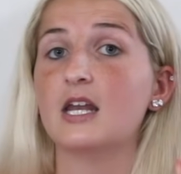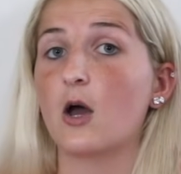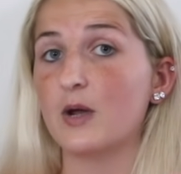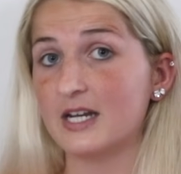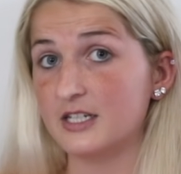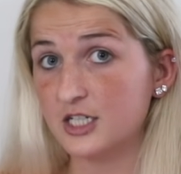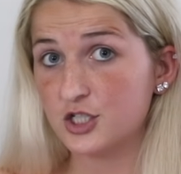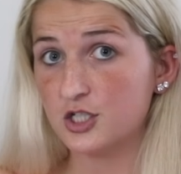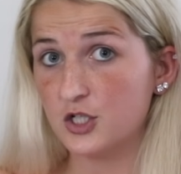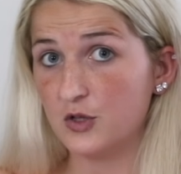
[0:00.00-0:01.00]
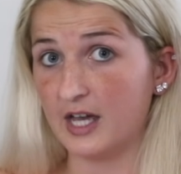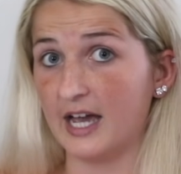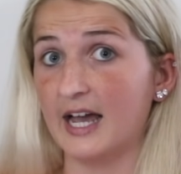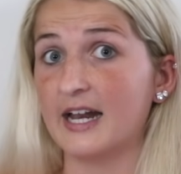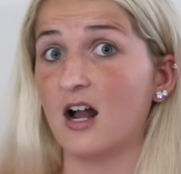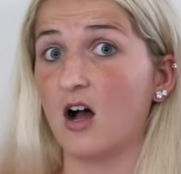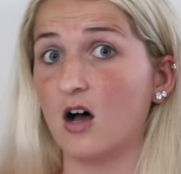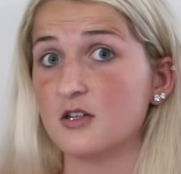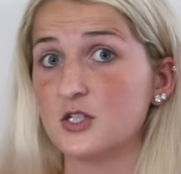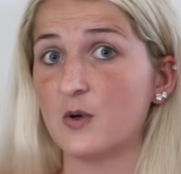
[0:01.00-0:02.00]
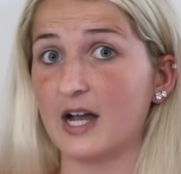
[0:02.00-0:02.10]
Now, in addition to that, it also